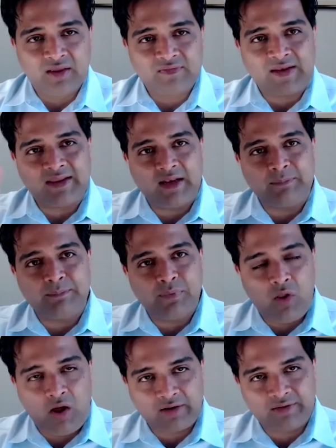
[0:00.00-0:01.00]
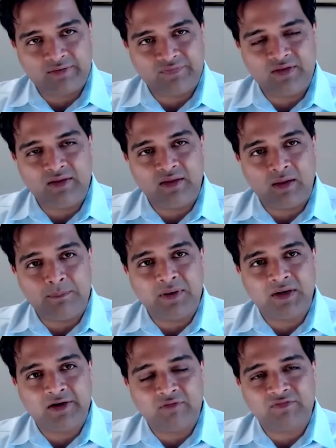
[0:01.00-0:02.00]
that can block the
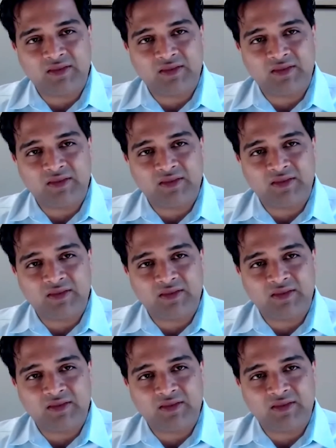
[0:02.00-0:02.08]
ability of the